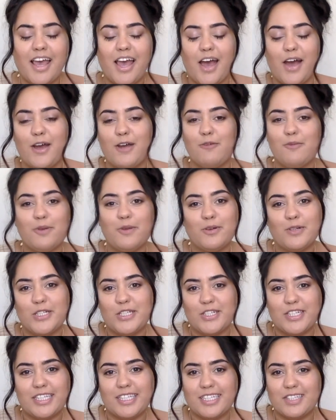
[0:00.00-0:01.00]
I hope you
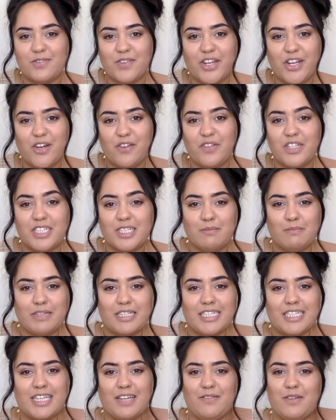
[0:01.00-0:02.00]
enjoyed this video. If you did,
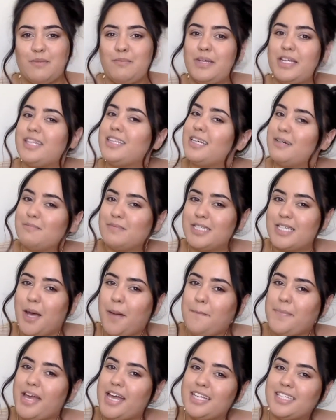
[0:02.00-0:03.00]
please give it a big thumbs
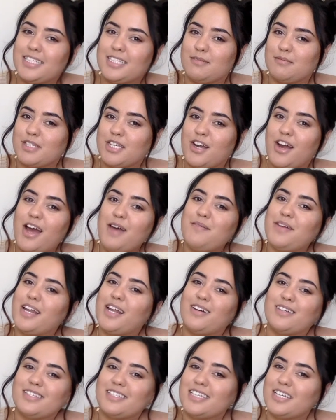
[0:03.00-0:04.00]
up and subscribe, and
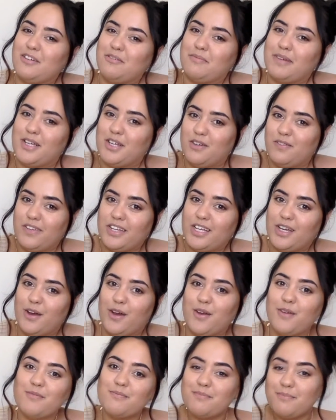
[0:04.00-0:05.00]
I'll see you in my new
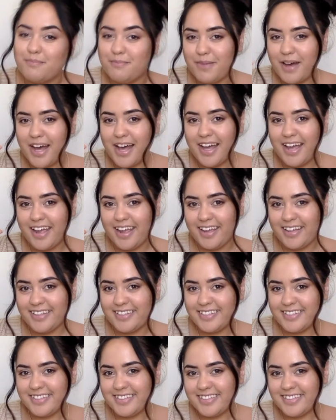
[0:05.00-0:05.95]
video. Bye!